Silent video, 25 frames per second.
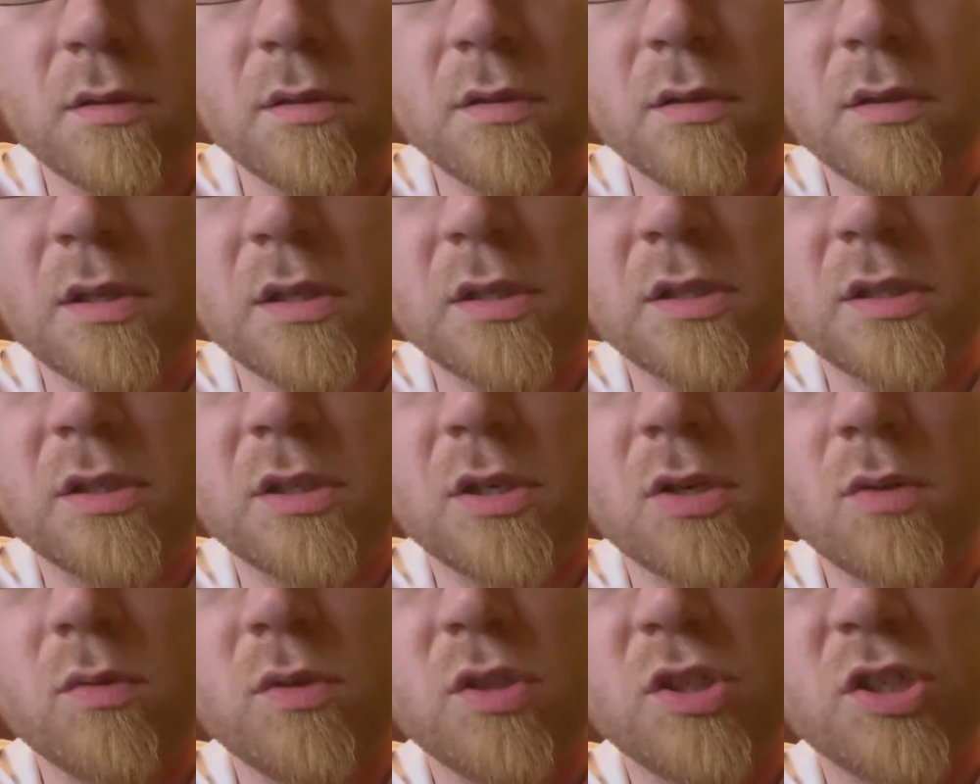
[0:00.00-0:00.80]
It's
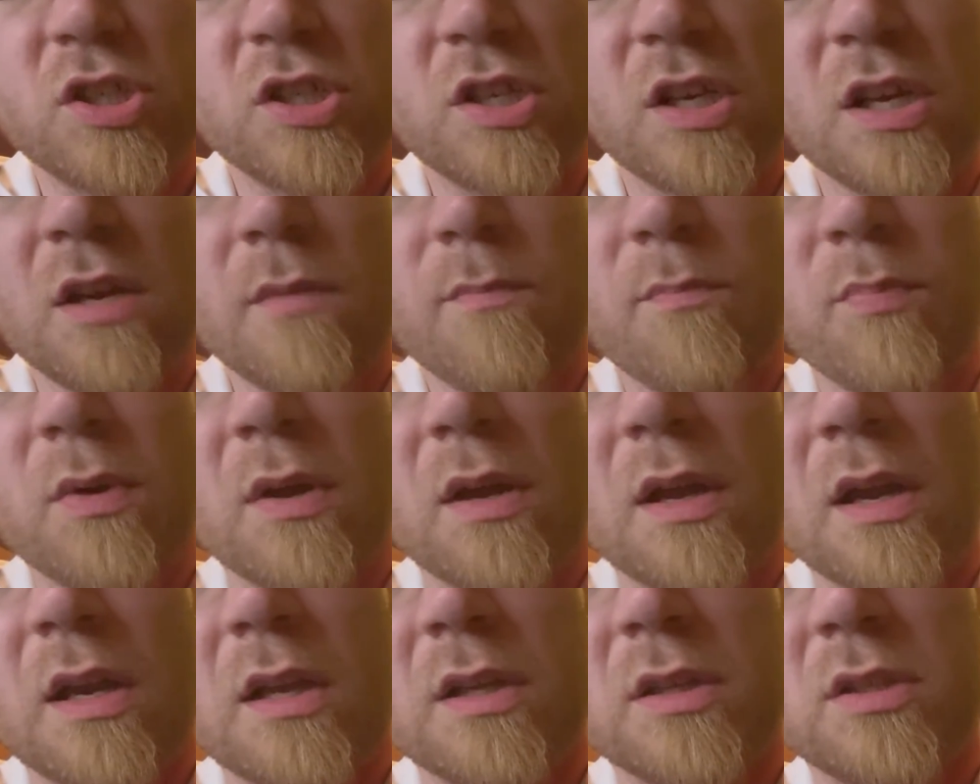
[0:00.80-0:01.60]
too cheap
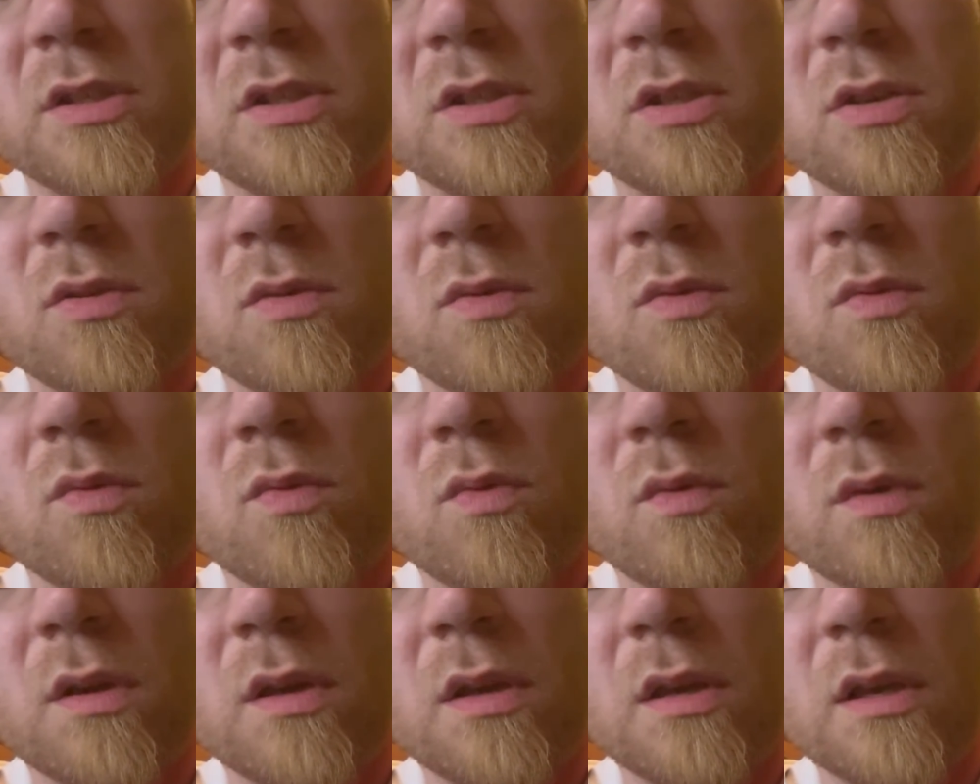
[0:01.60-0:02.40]
and it's
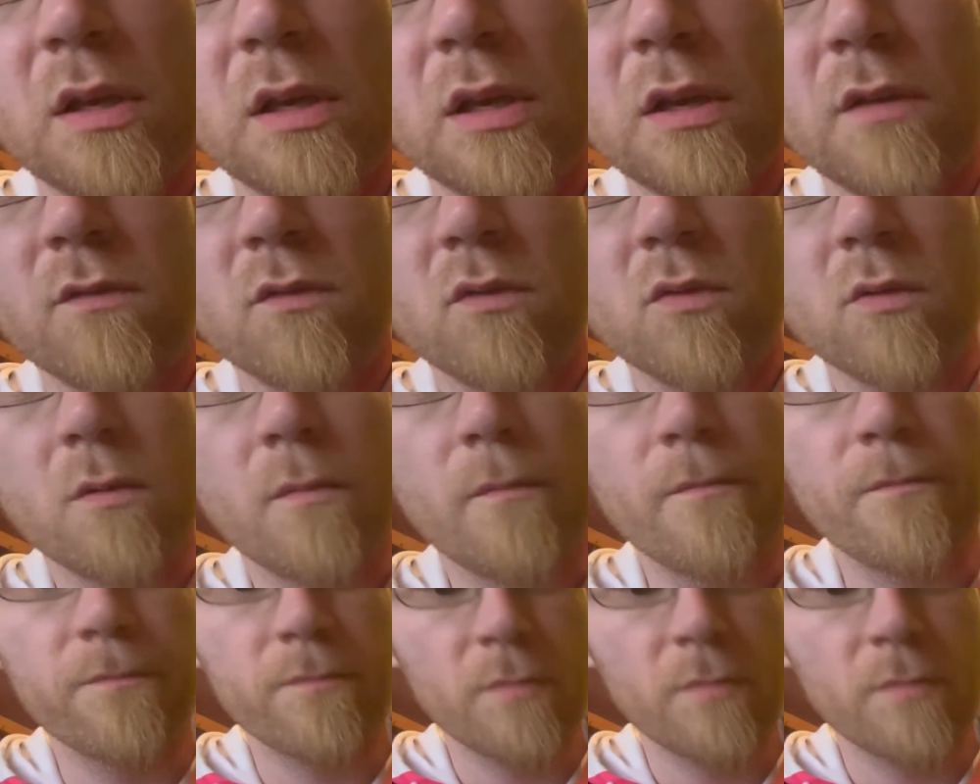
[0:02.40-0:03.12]
too evil.